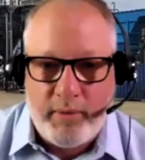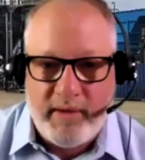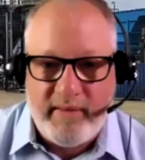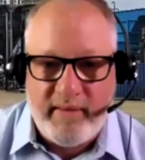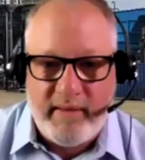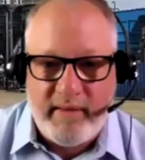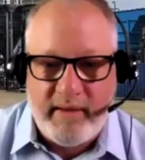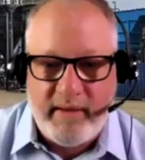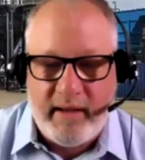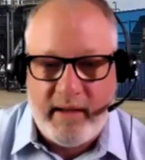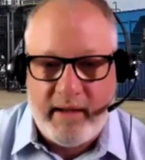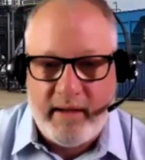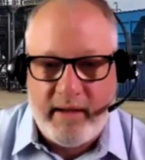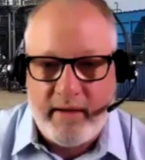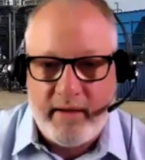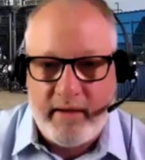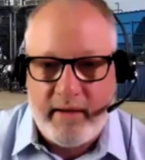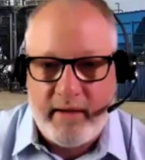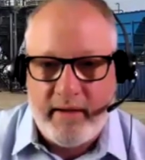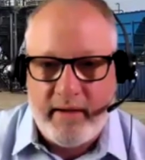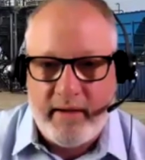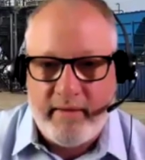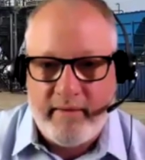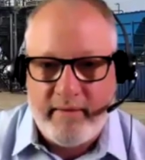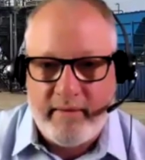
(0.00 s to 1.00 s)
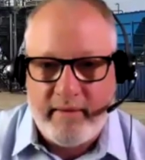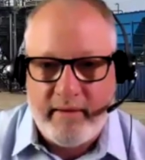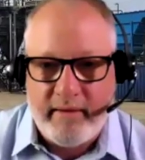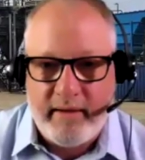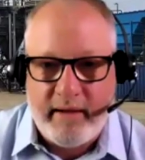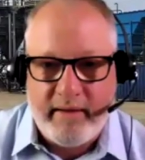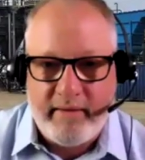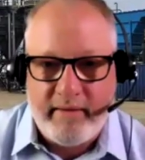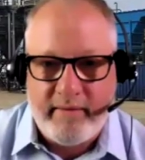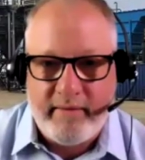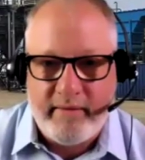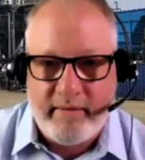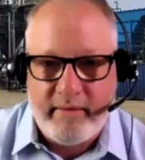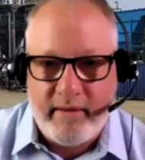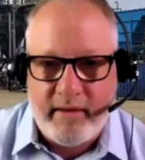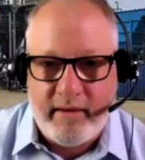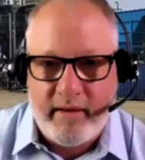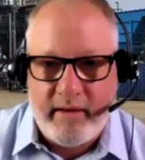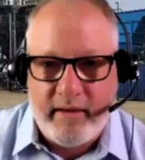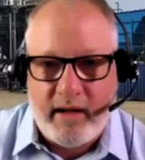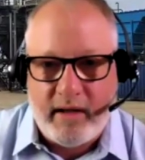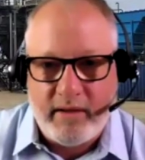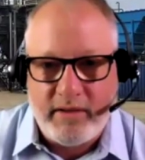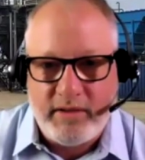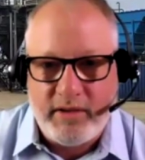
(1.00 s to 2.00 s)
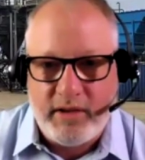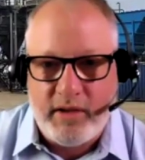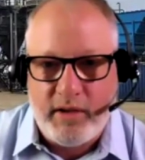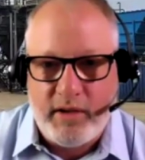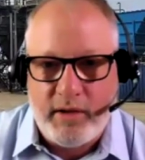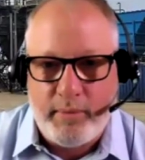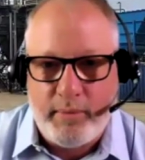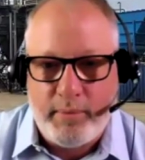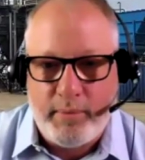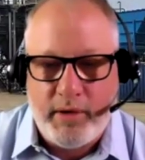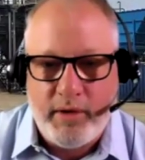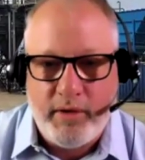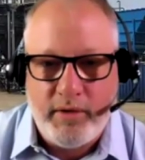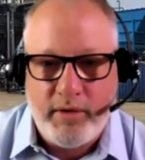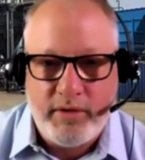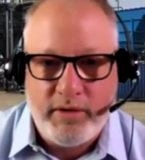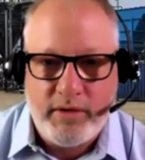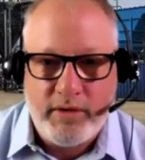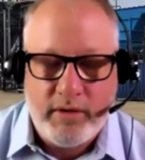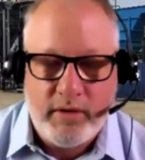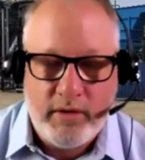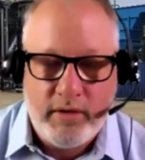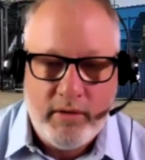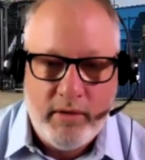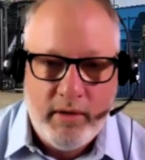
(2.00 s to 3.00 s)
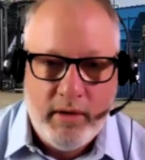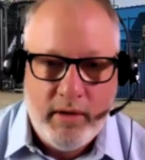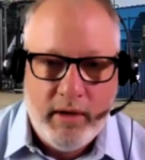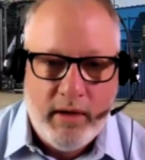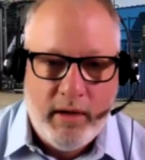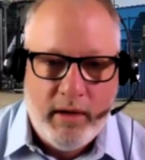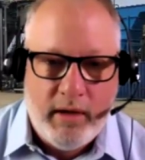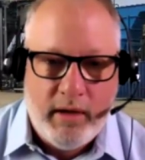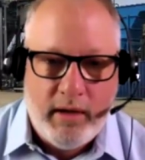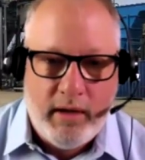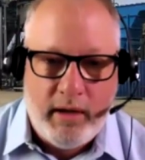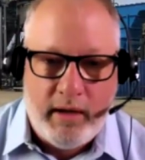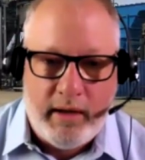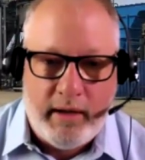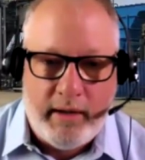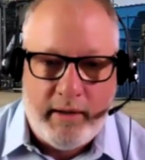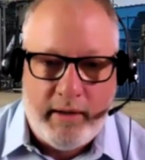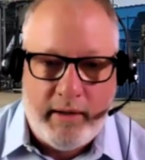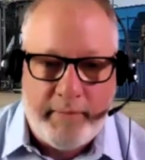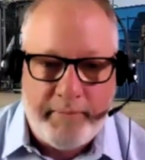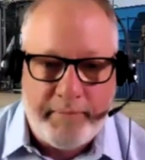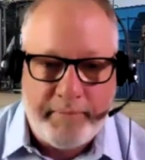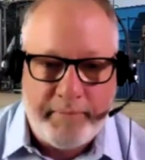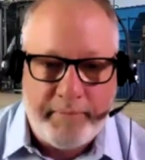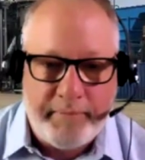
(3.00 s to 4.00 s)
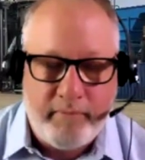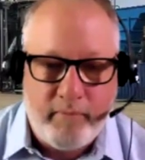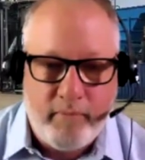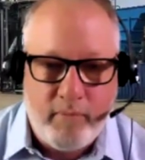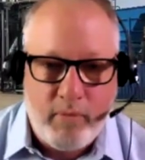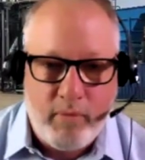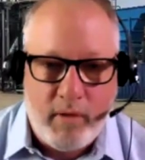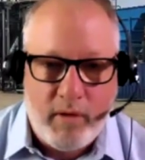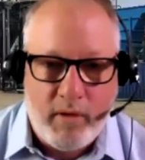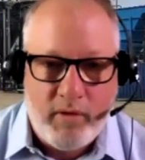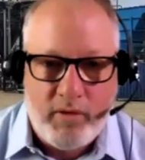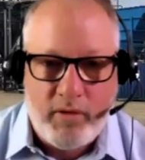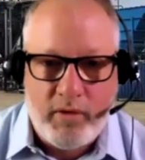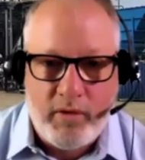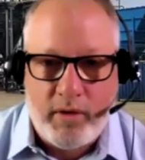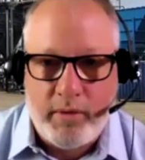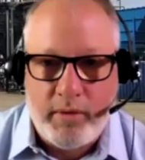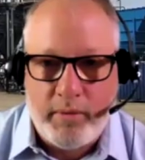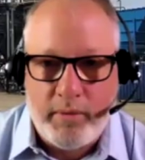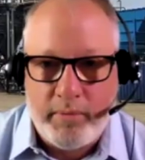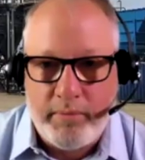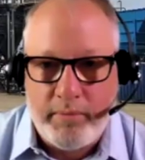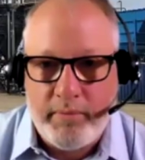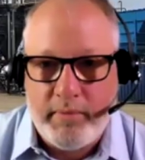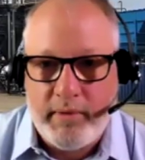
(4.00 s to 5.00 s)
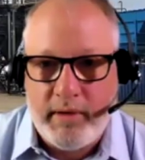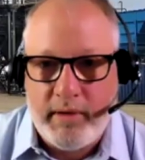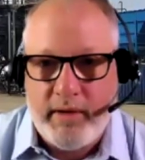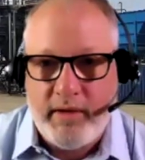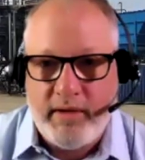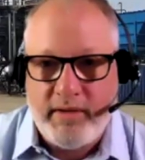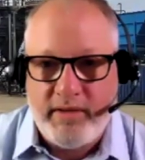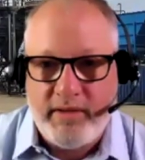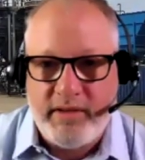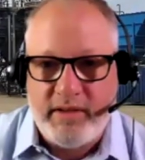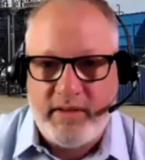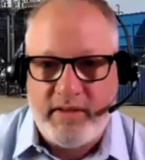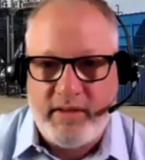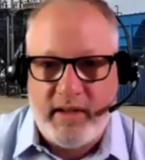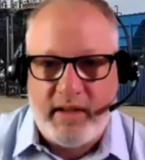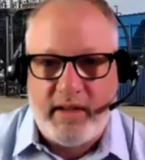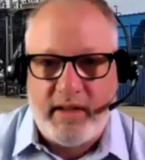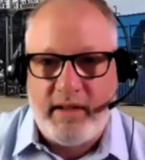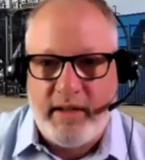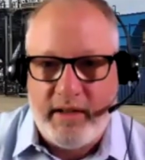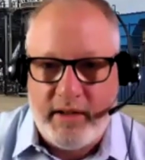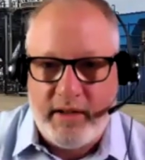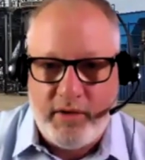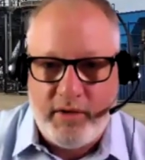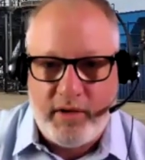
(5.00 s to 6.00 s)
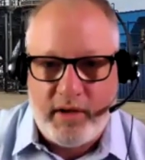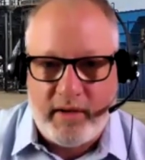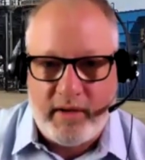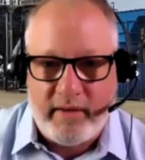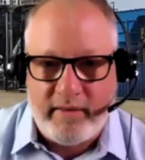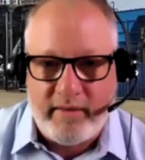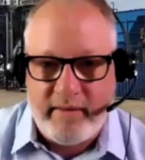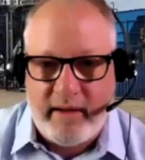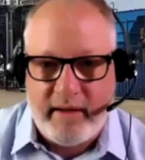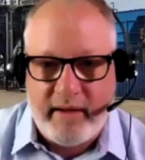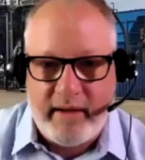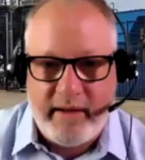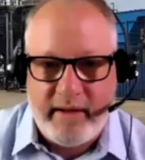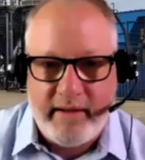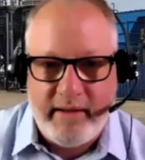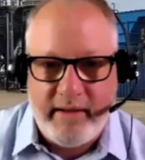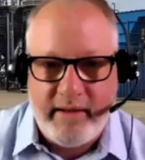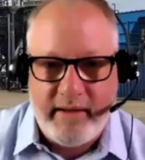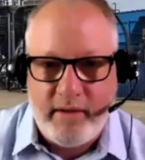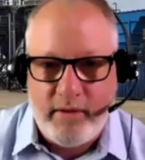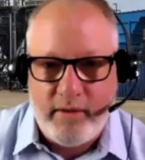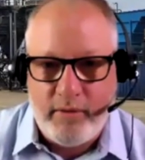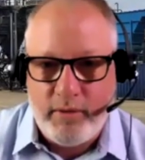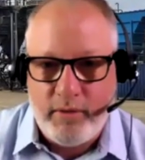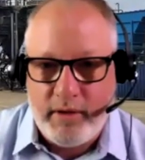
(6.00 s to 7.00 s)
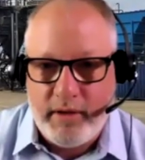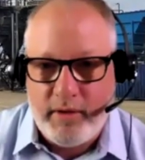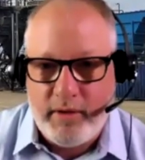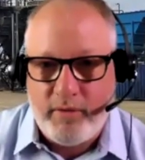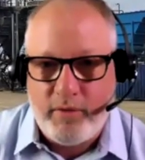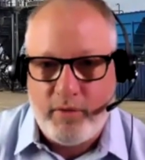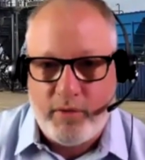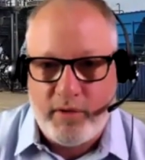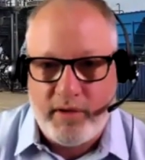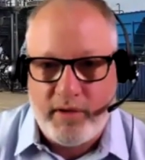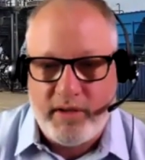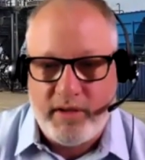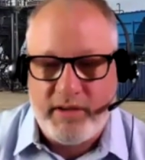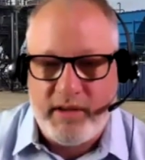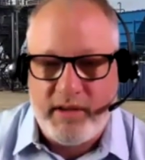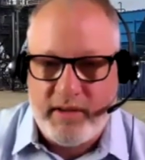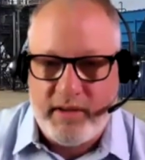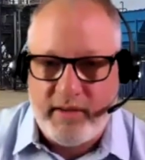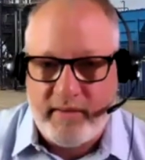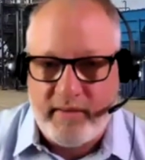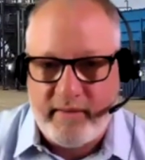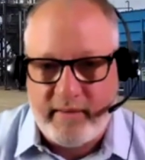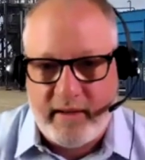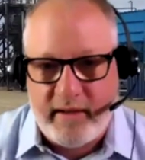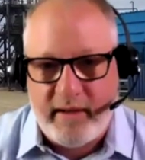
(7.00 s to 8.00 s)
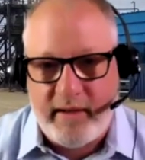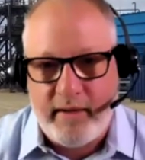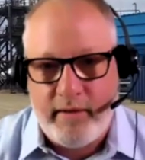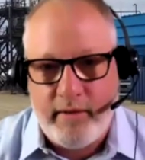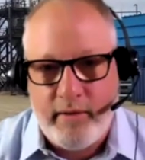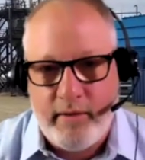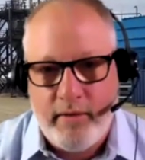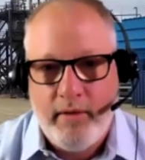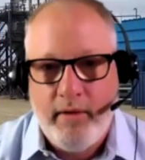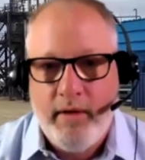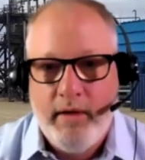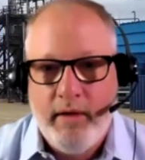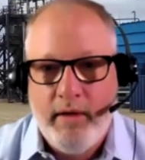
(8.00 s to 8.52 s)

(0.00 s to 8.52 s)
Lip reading: we see that as the logical approach. Um, so logistically, Utah is not ideal for the shingle side,